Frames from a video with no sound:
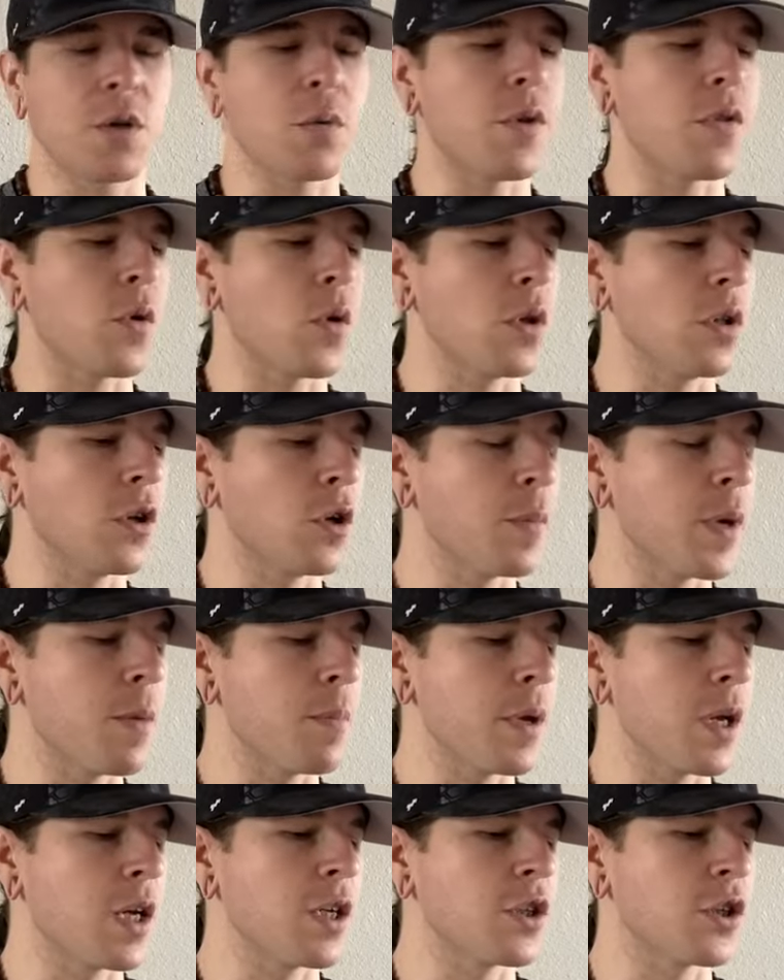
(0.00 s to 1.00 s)
with you a little bit
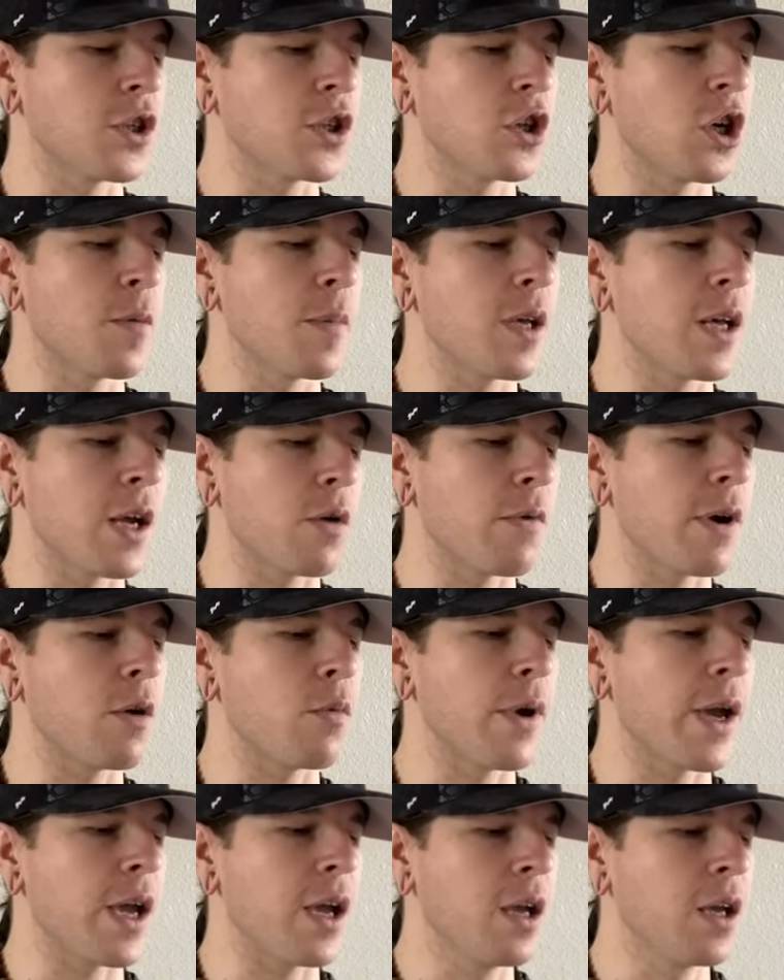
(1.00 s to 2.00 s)
because you're showing me like right
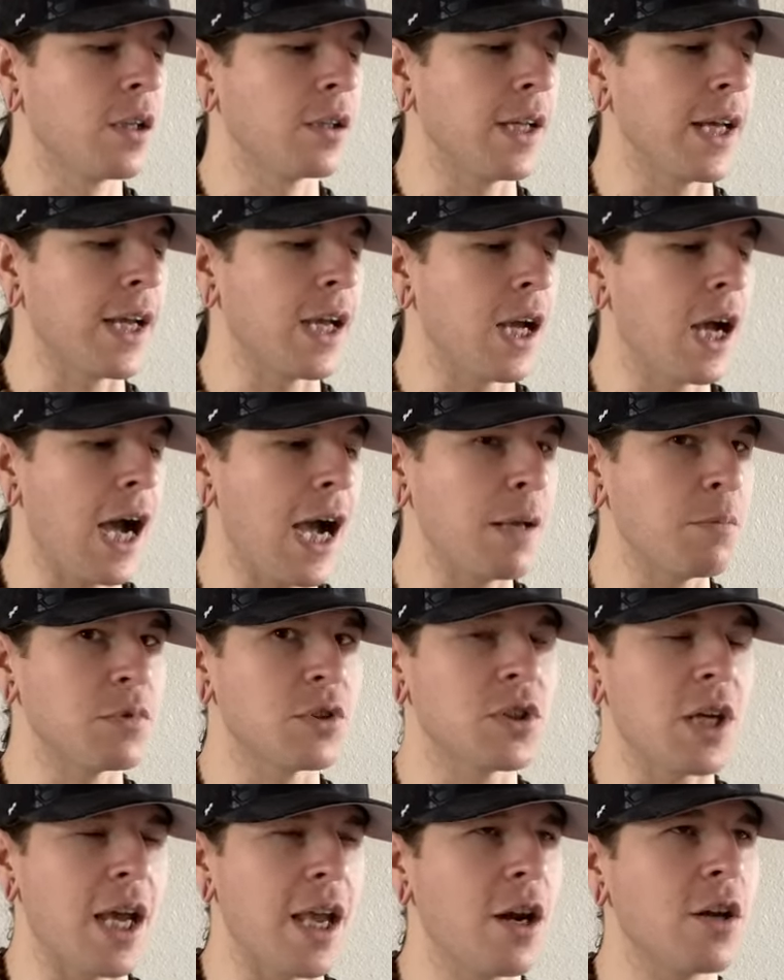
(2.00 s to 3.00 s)
away, like I
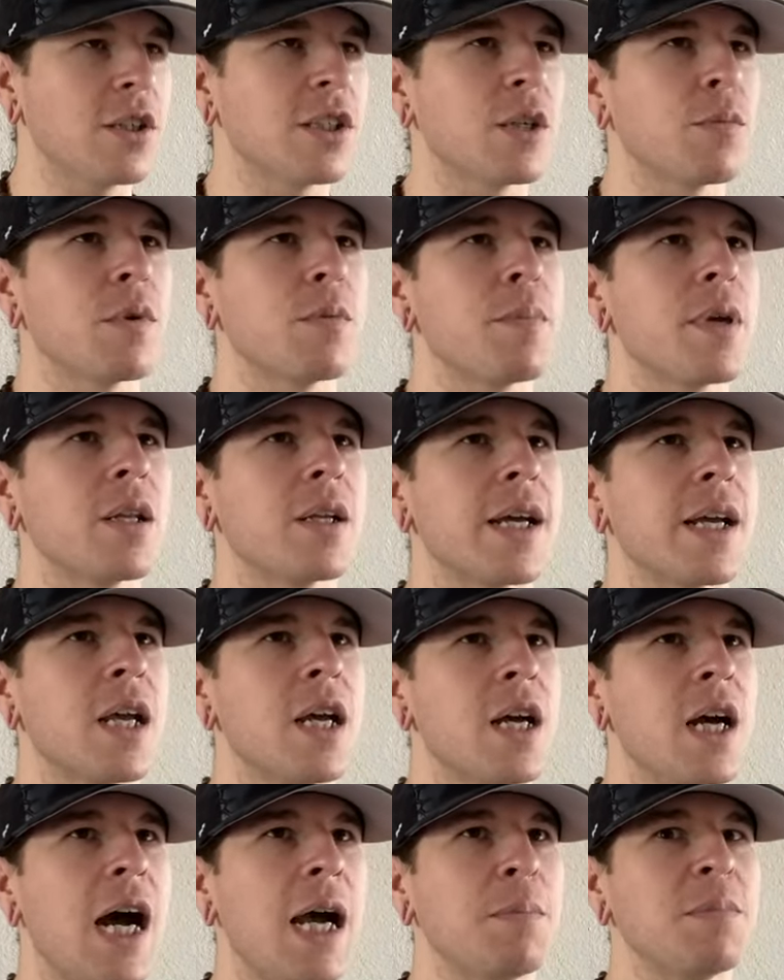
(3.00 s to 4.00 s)
hear someone being like,
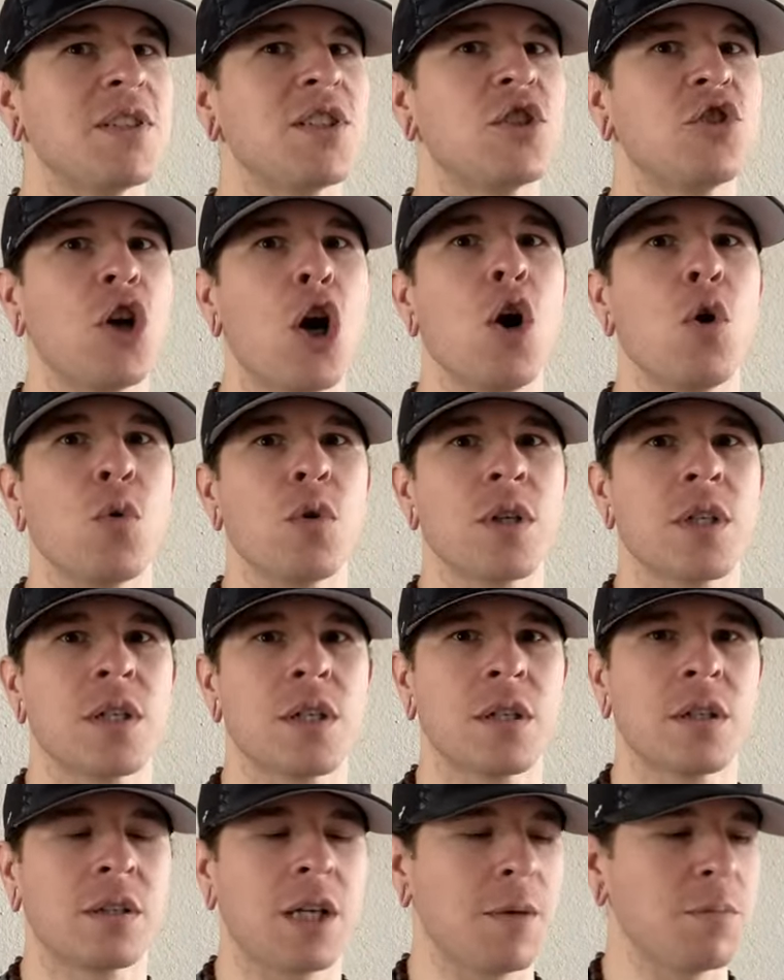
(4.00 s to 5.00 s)
I'm stoked.
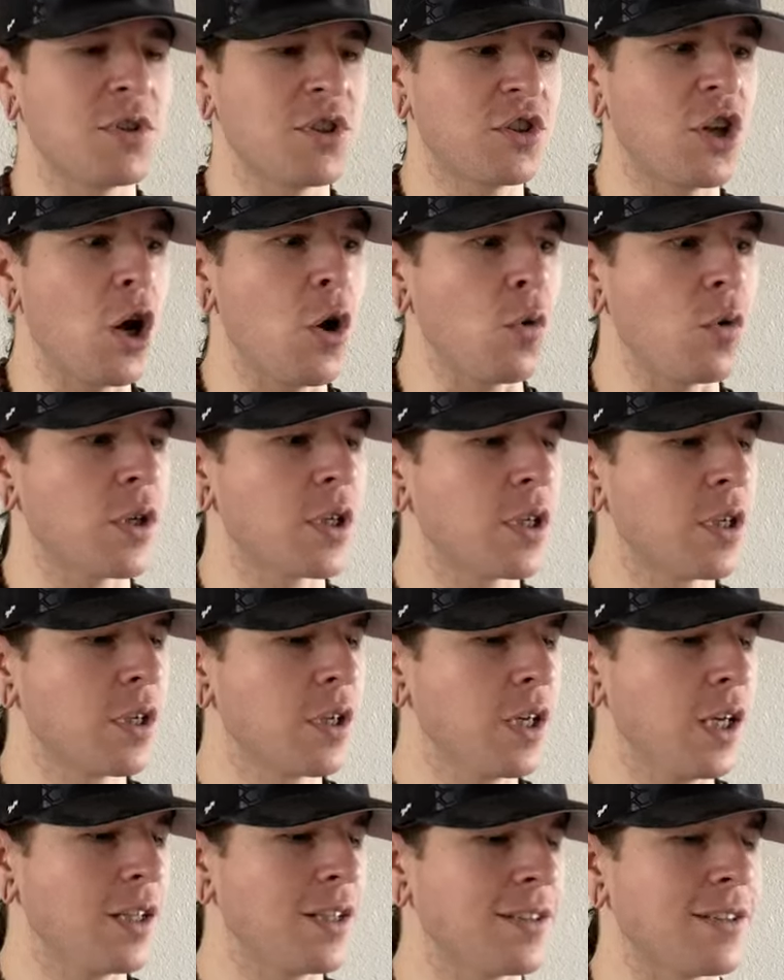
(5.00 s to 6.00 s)

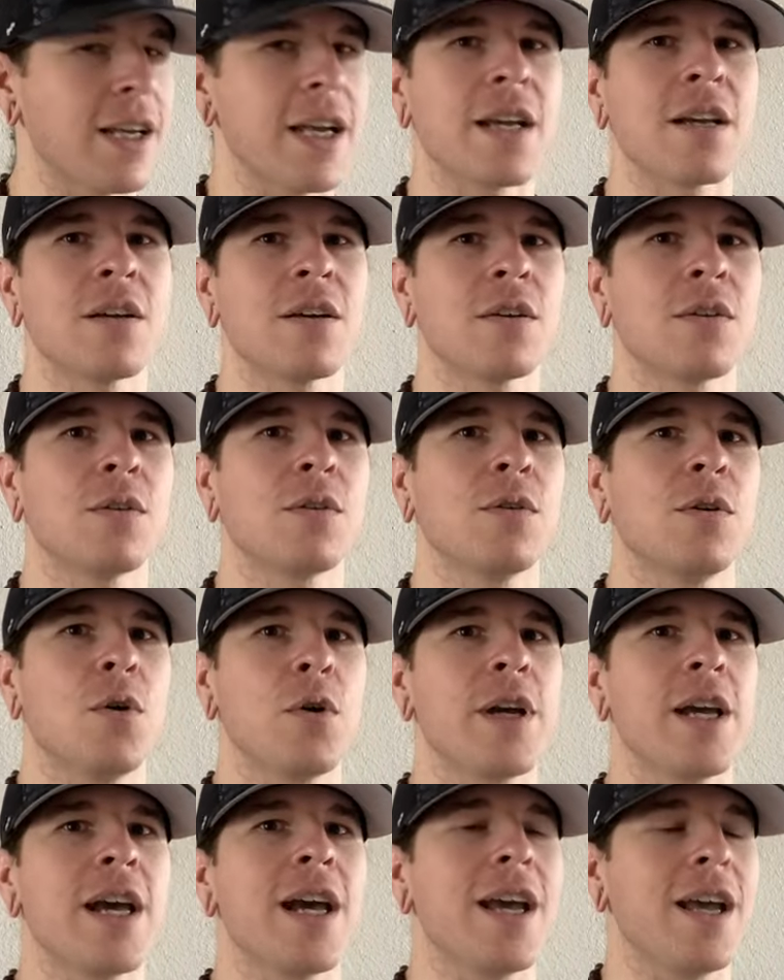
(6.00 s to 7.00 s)
It's like,
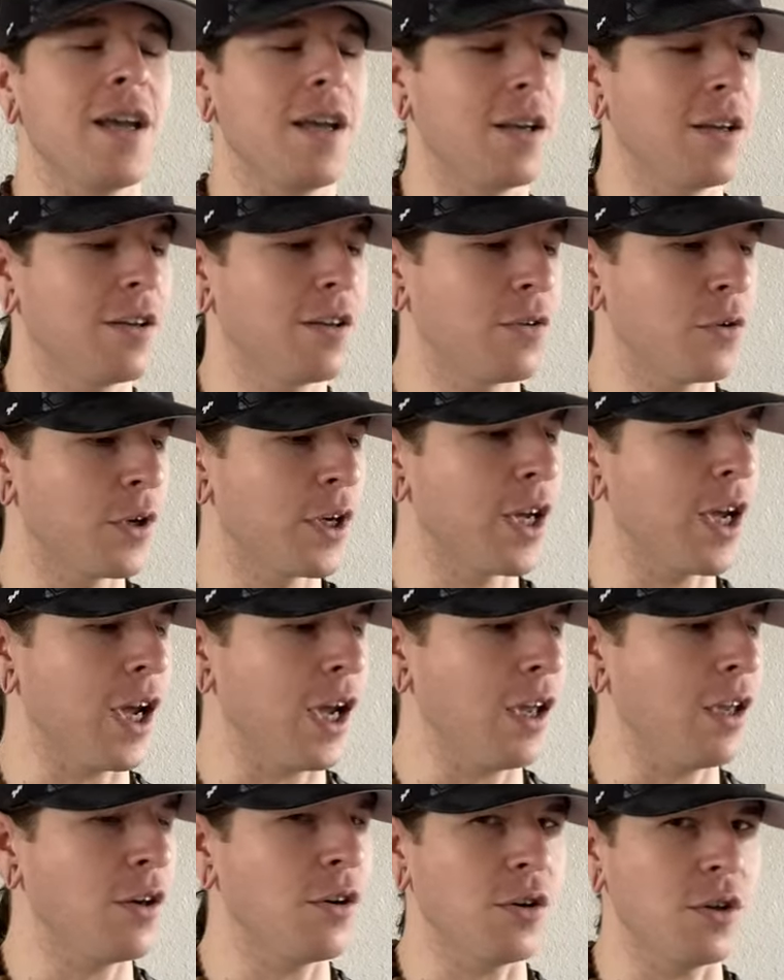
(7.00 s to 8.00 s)
okay,
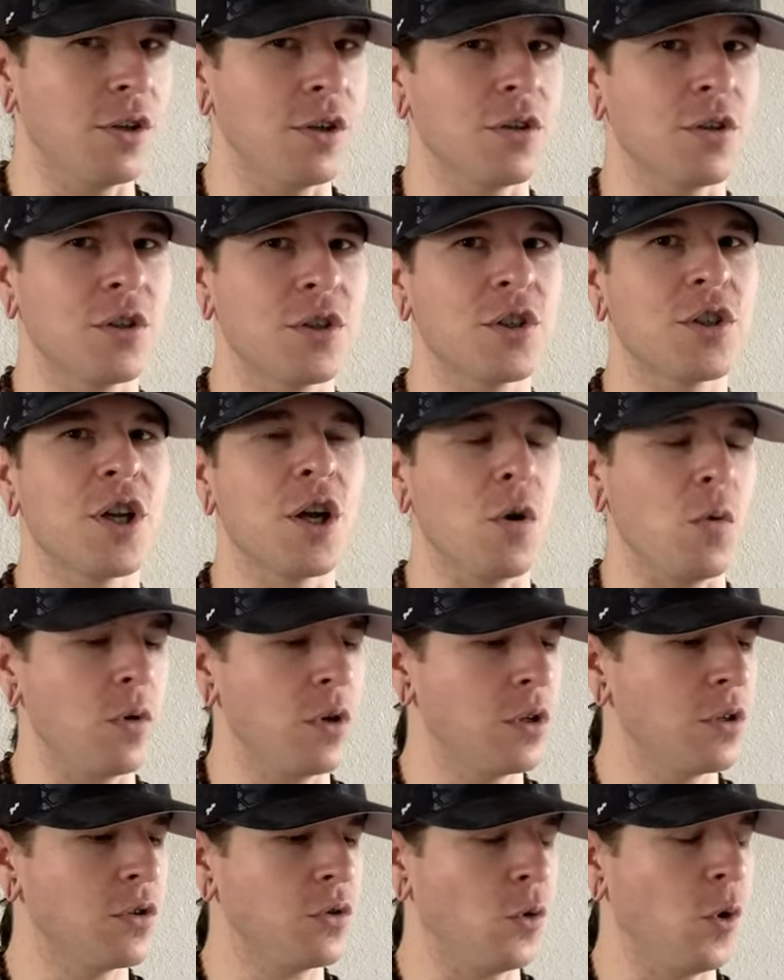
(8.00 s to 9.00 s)
you're
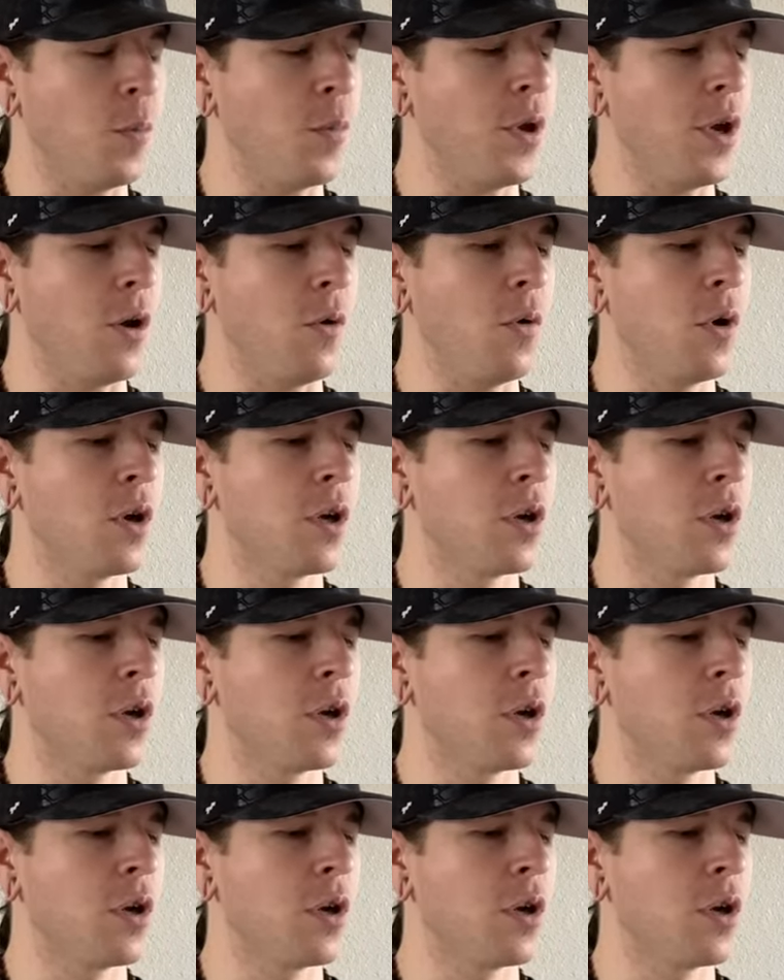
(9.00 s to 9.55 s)
stoked, Scorpio.